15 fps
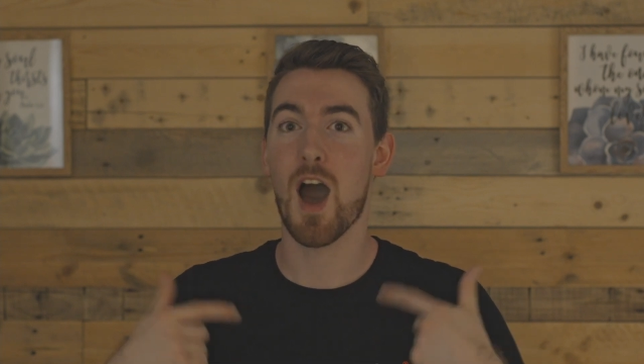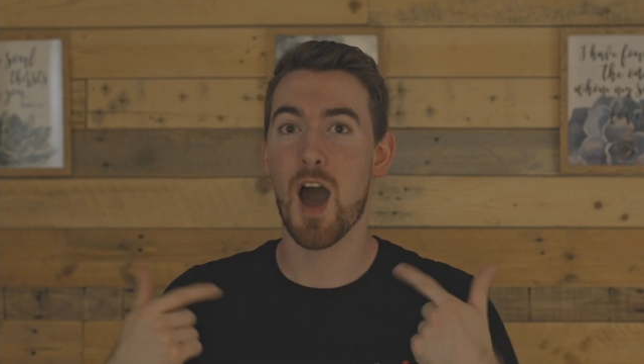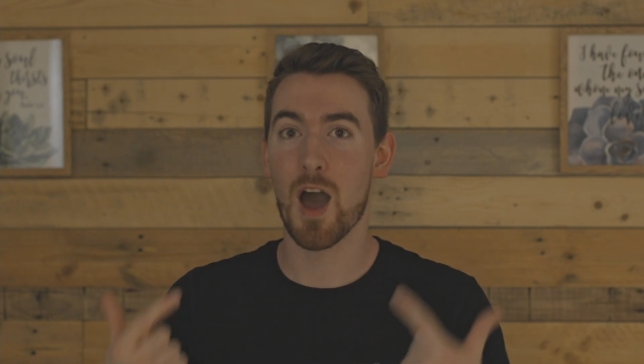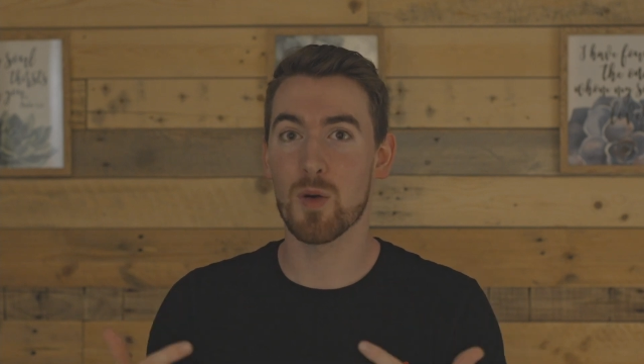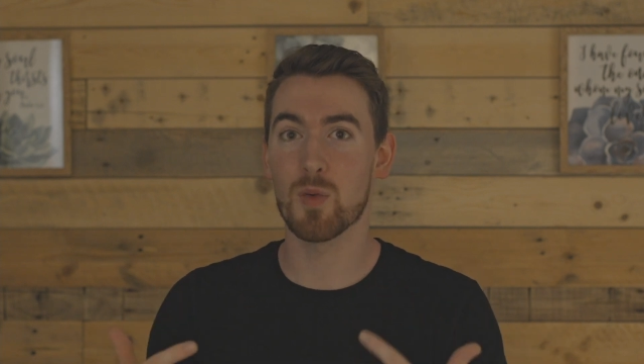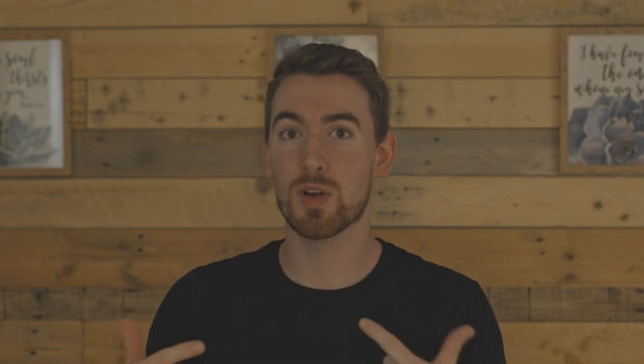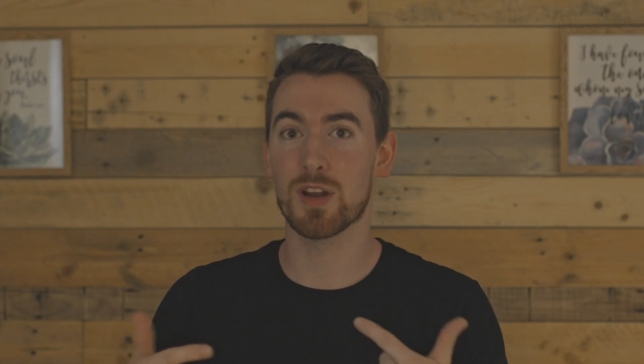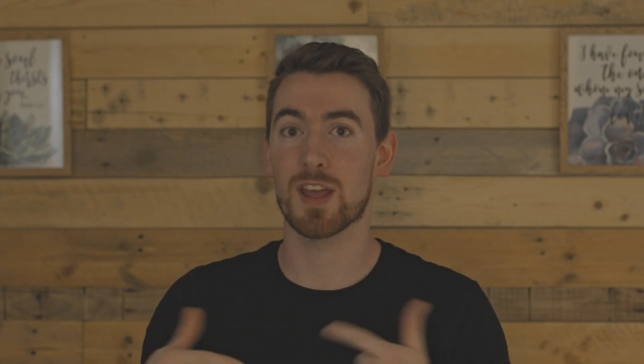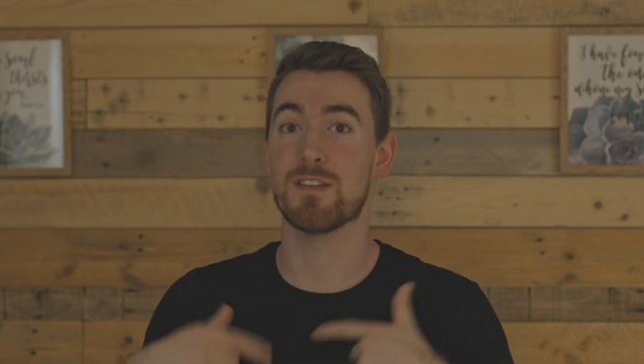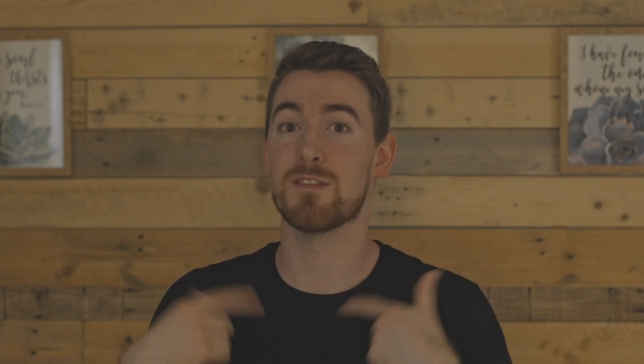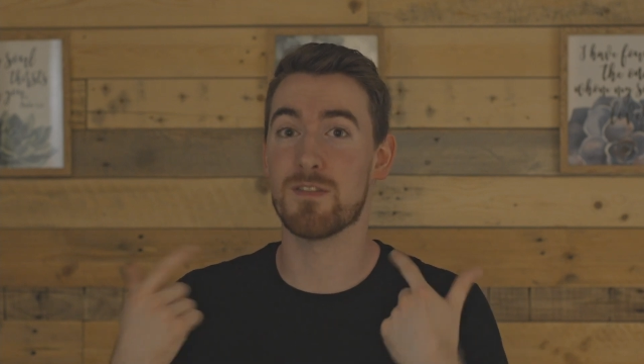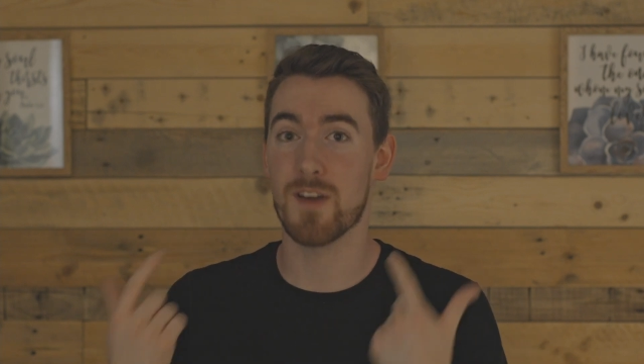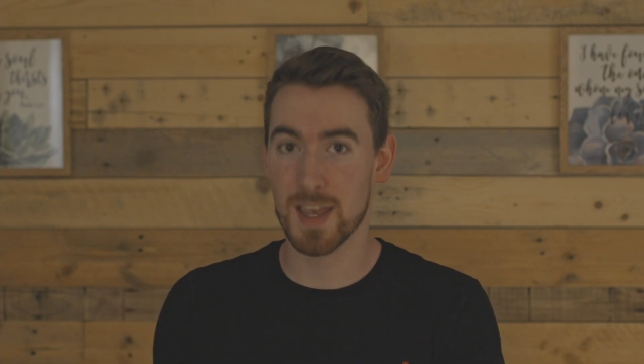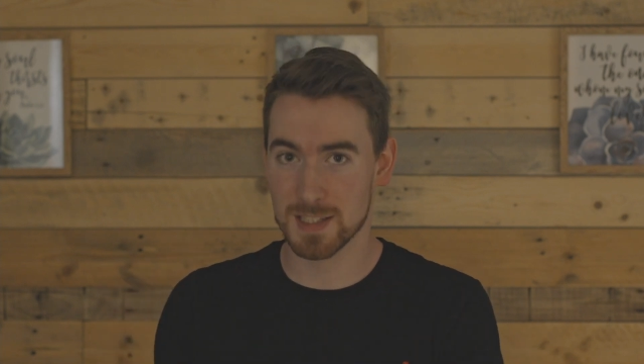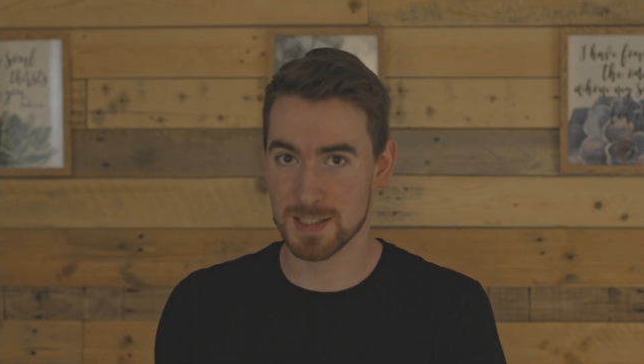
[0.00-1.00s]
I want to
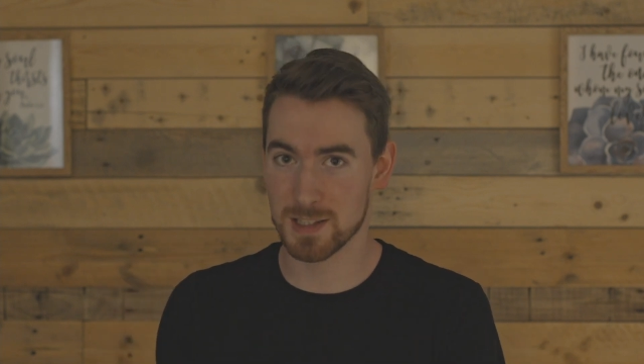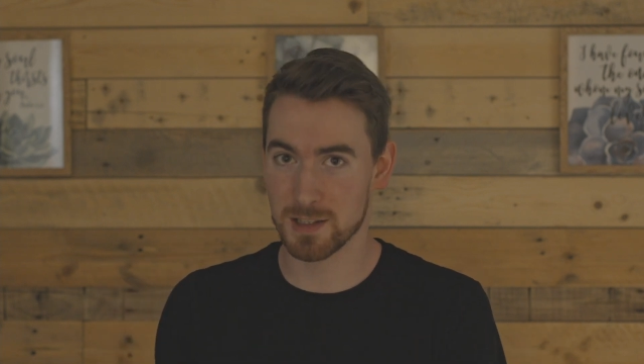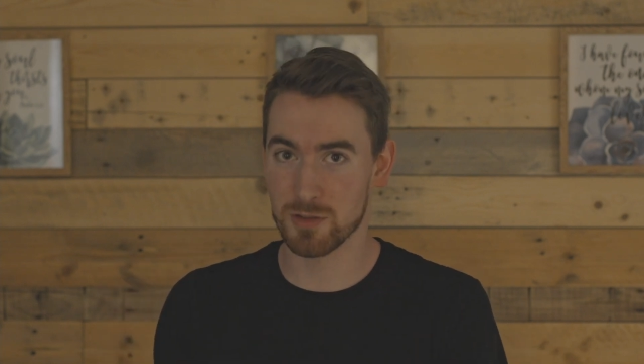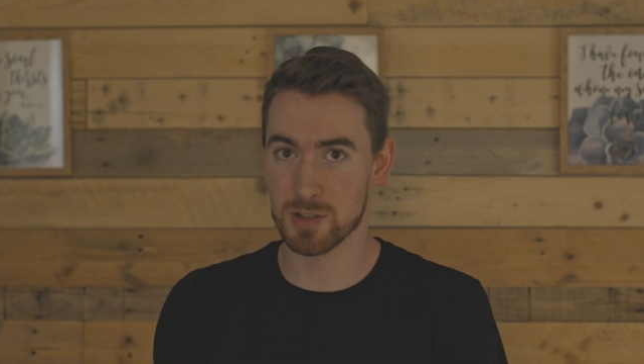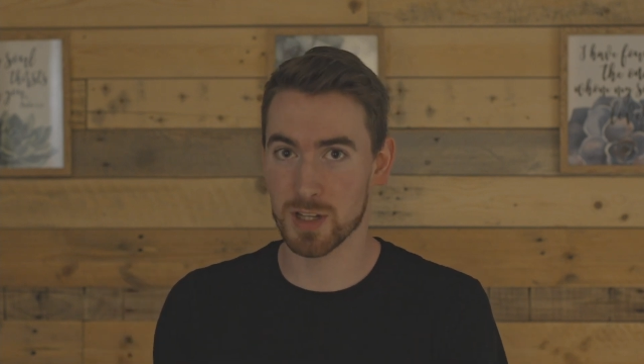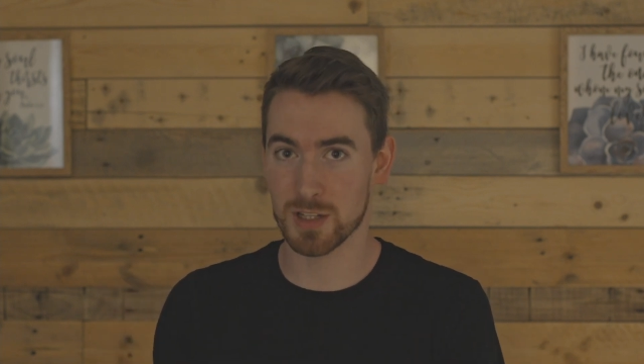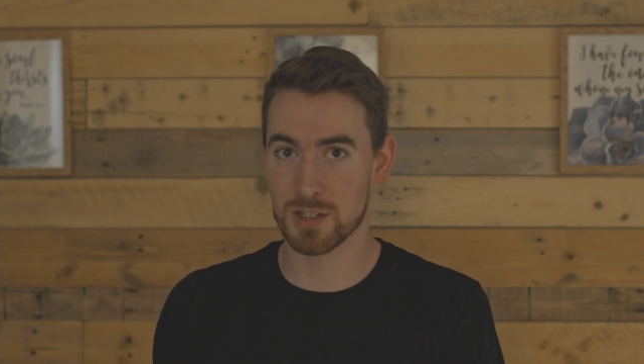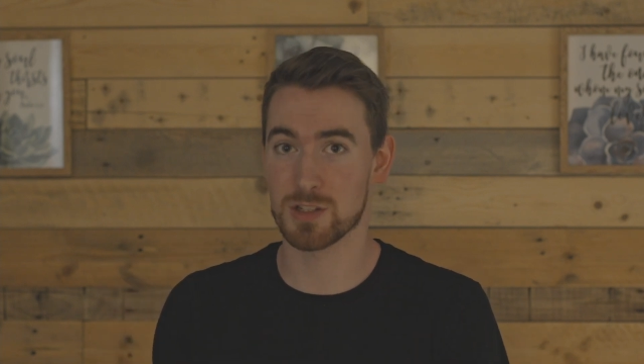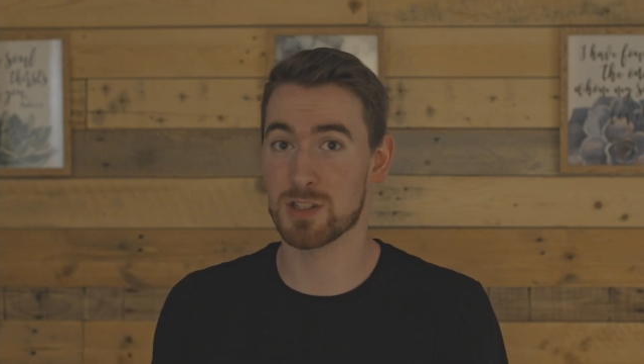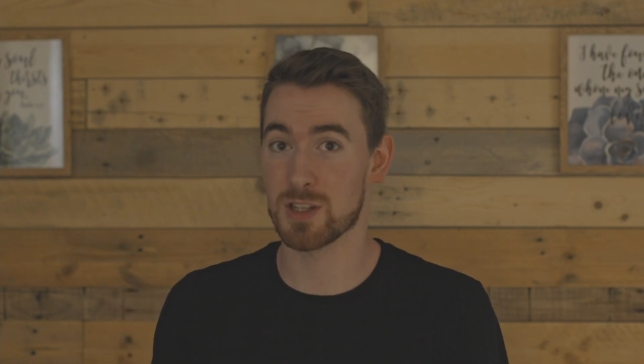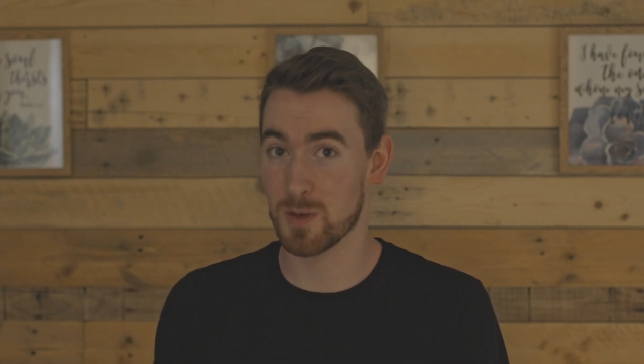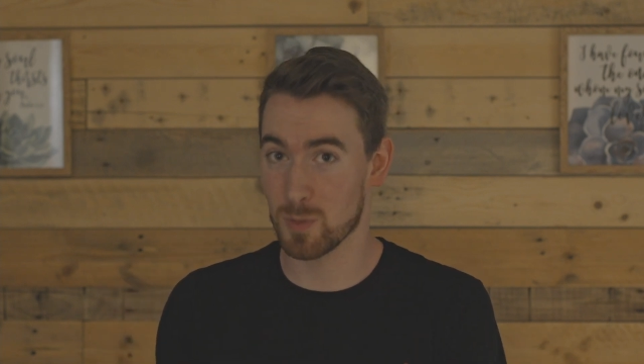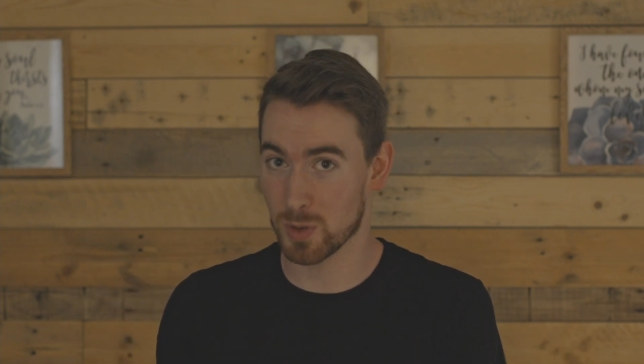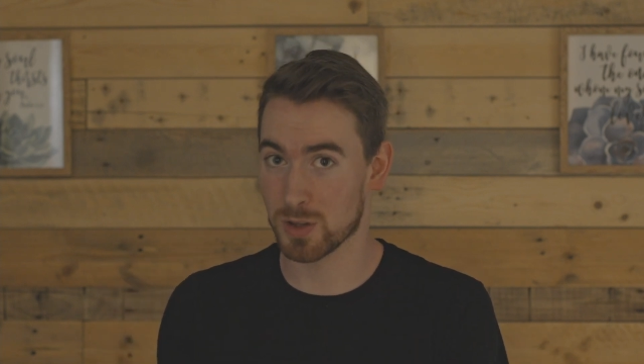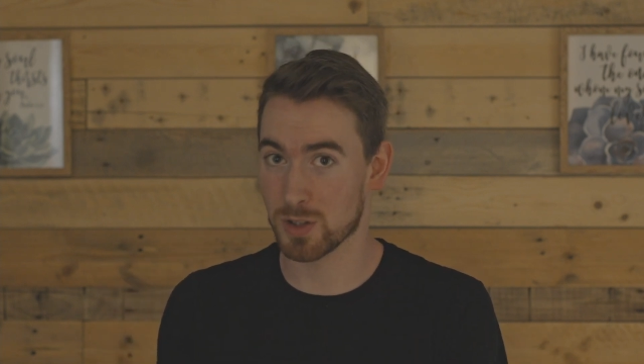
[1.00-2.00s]
invest in the
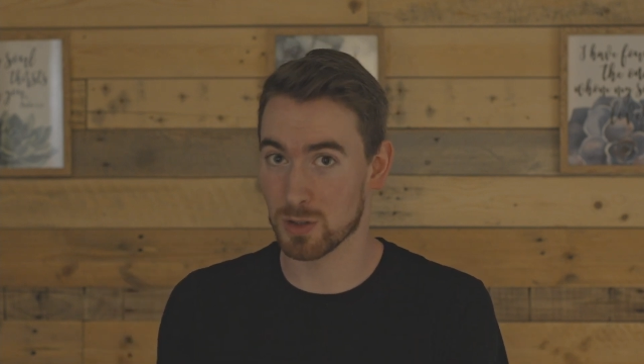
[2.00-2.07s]
relationship with